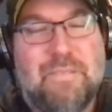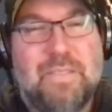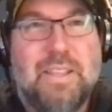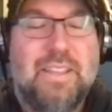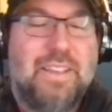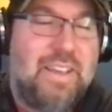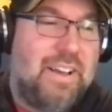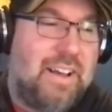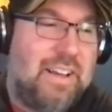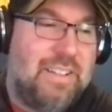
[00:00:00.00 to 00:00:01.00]
Yeah,
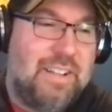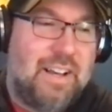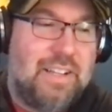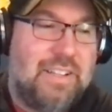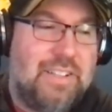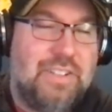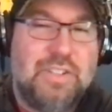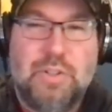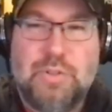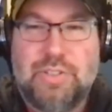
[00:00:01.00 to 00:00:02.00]
I I
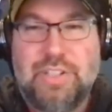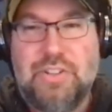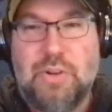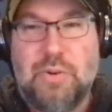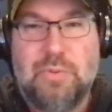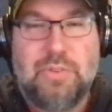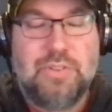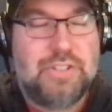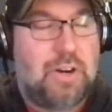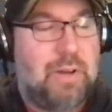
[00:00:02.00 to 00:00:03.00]
usually don't
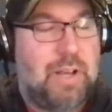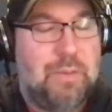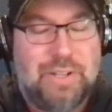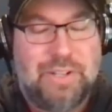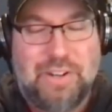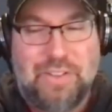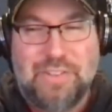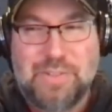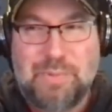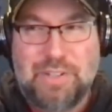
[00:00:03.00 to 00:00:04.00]
share my opinion on this
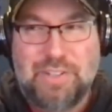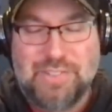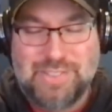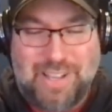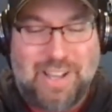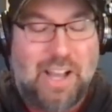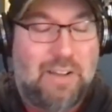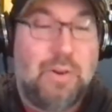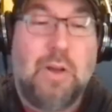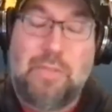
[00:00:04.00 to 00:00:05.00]
okay, because I, I
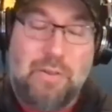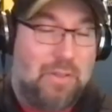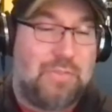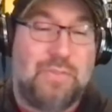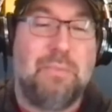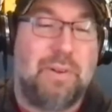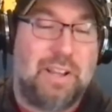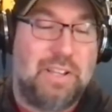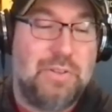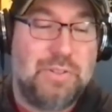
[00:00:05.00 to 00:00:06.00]
yeah. no no that's fine, but I
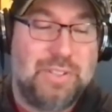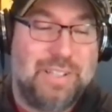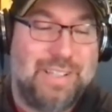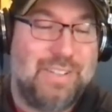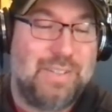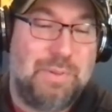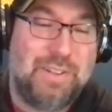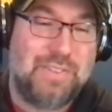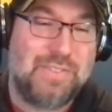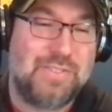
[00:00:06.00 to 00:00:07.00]
usually it's
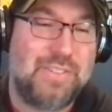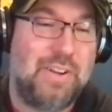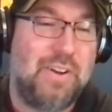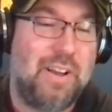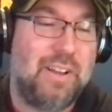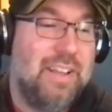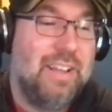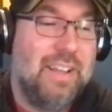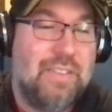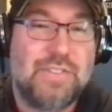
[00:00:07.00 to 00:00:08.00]
because you know I
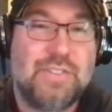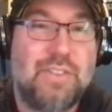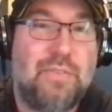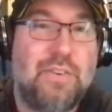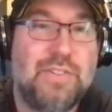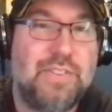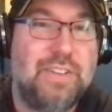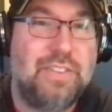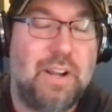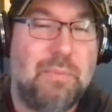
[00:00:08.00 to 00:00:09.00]
this is the first thing that
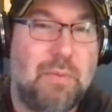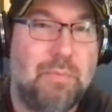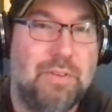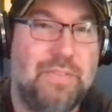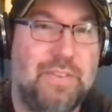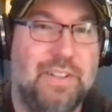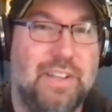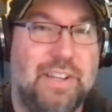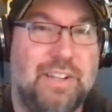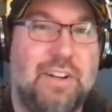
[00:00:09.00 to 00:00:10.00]
I probably feel
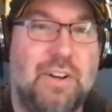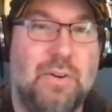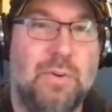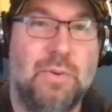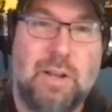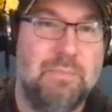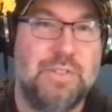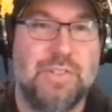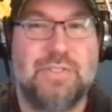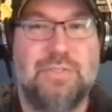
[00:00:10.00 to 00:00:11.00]
like oh I'm
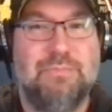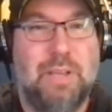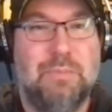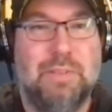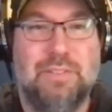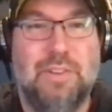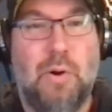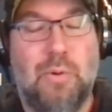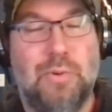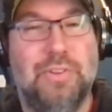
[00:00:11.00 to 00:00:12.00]
just maybe
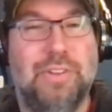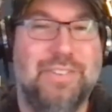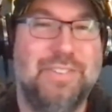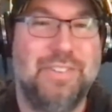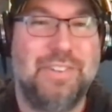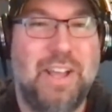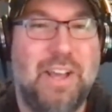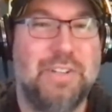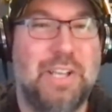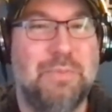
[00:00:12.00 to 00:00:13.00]
old and haven't
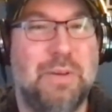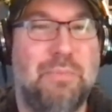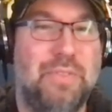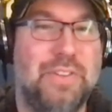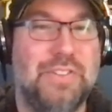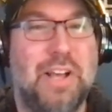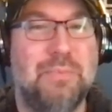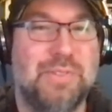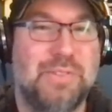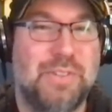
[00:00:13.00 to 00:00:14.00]
kept up with the
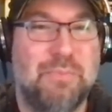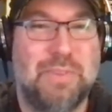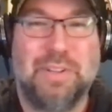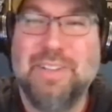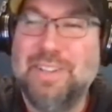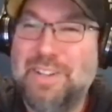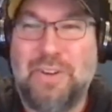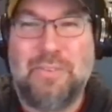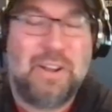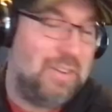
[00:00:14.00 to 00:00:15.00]
times or something. That's what
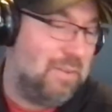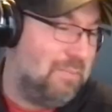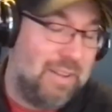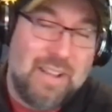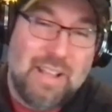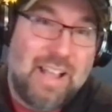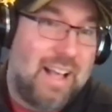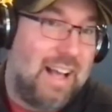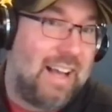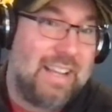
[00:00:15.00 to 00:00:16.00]
you get called if you don't.
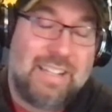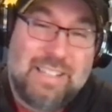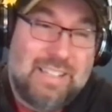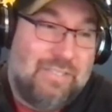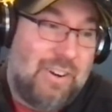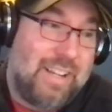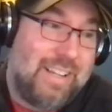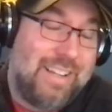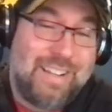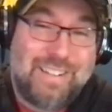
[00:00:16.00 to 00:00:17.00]
I you don't right
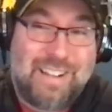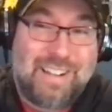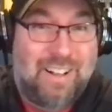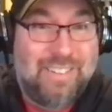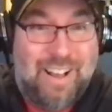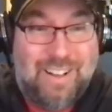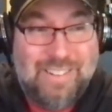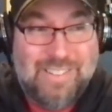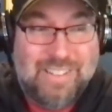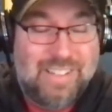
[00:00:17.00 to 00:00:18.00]
that. and I'll,
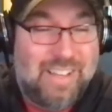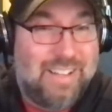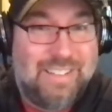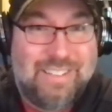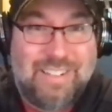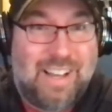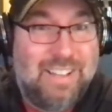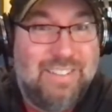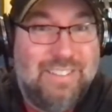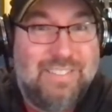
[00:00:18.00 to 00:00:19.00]
honestly I I
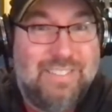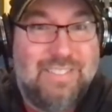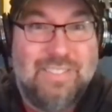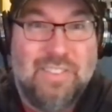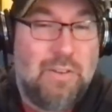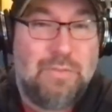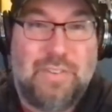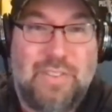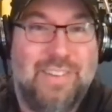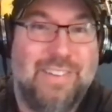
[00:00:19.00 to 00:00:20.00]
loved
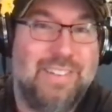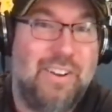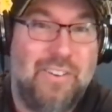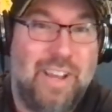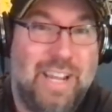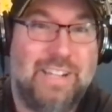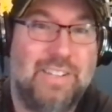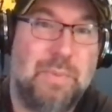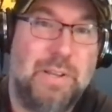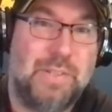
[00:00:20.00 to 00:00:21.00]
the you know 80s
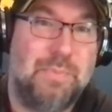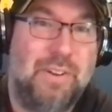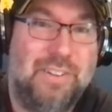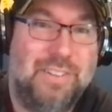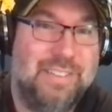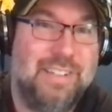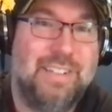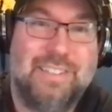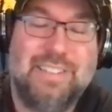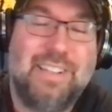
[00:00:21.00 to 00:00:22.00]
baseball and, and
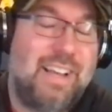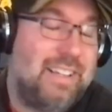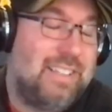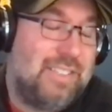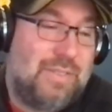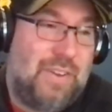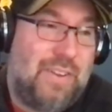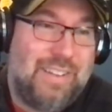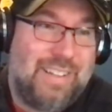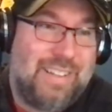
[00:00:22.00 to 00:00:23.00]
I just felt
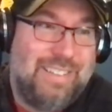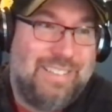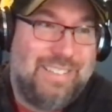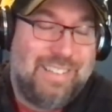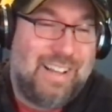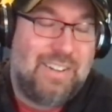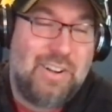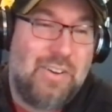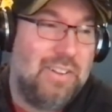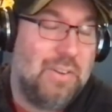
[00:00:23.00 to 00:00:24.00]
like I don't know.
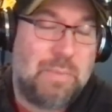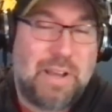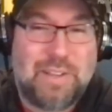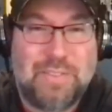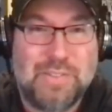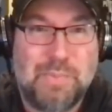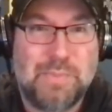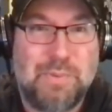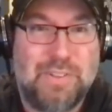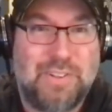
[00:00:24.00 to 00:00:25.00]
I look back at those
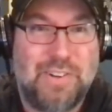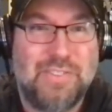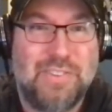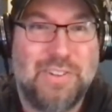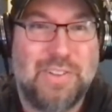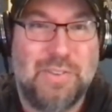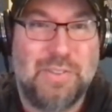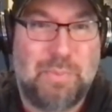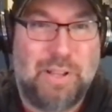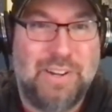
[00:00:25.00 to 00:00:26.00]
baseball cards and look at those
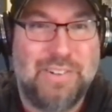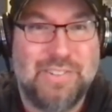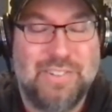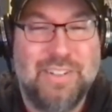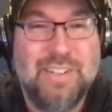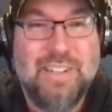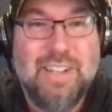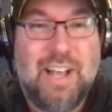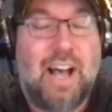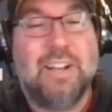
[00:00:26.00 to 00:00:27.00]
players, and
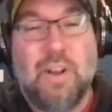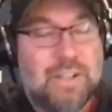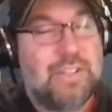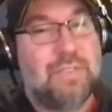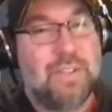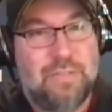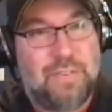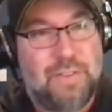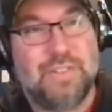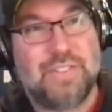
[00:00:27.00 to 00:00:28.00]
I know I definitely feel
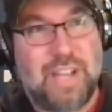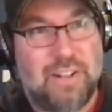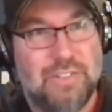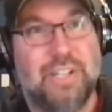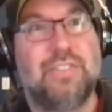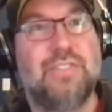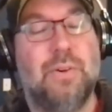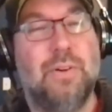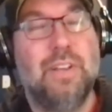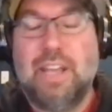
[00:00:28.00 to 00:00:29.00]
nostalgic. So,
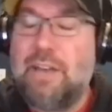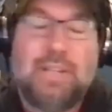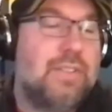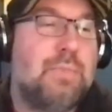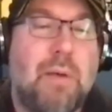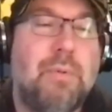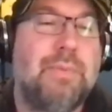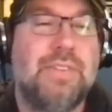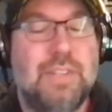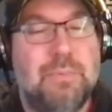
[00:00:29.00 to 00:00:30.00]
I mean, it's probably
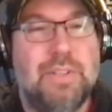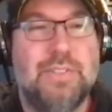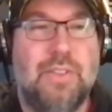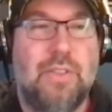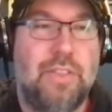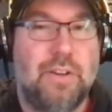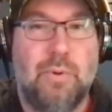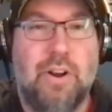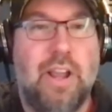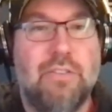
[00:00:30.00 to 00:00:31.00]
similar to the thing
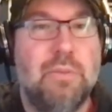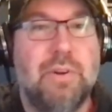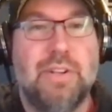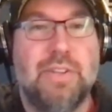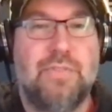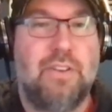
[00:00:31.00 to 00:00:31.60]
where everybody's favorite